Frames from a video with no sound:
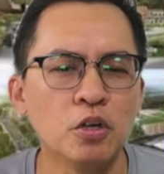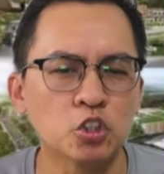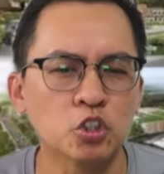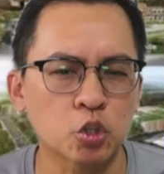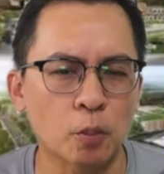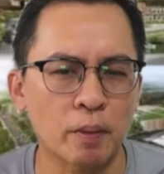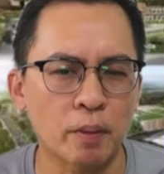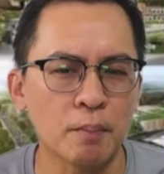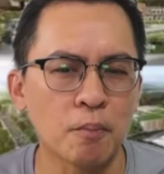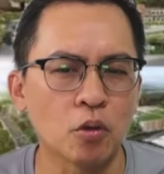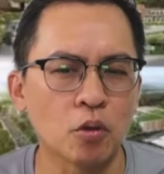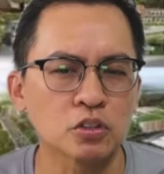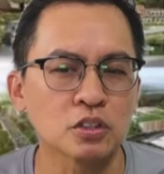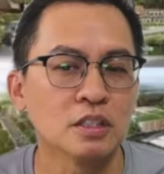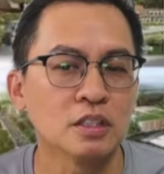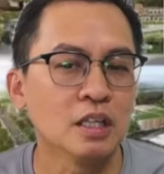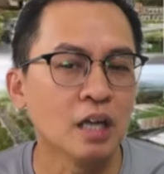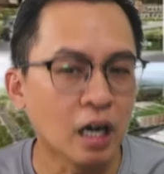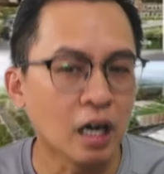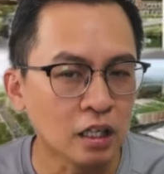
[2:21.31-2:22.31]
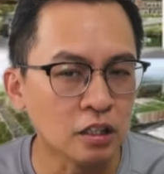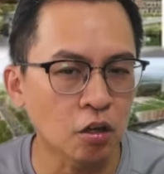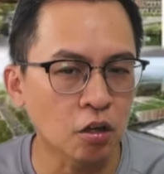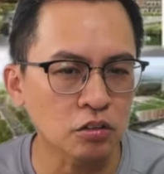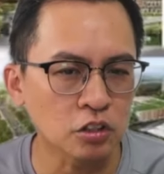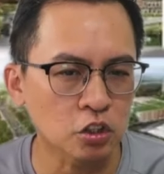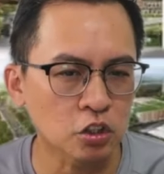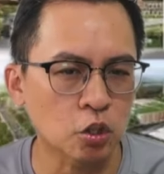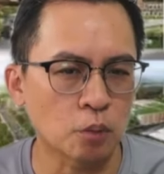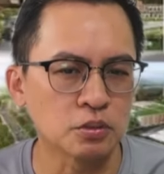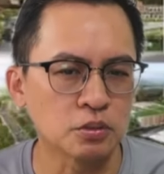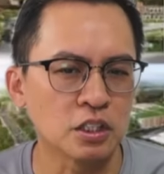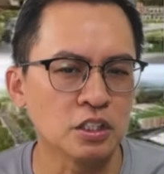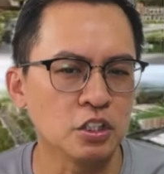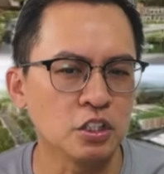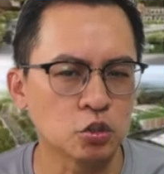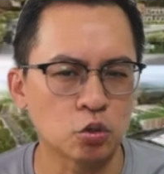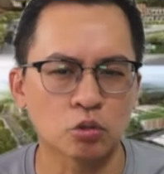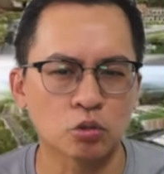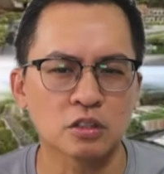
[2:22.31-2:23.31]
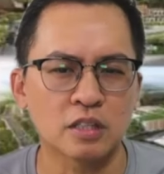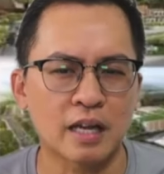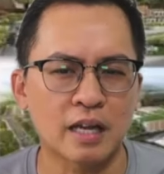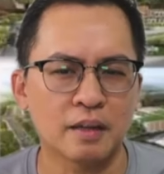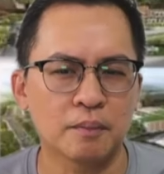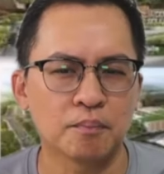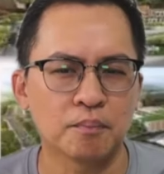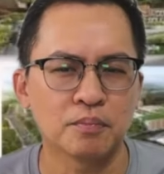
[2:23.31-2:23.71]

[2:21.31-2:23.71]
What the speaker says: shopping malls along the Thomson East Coast Line,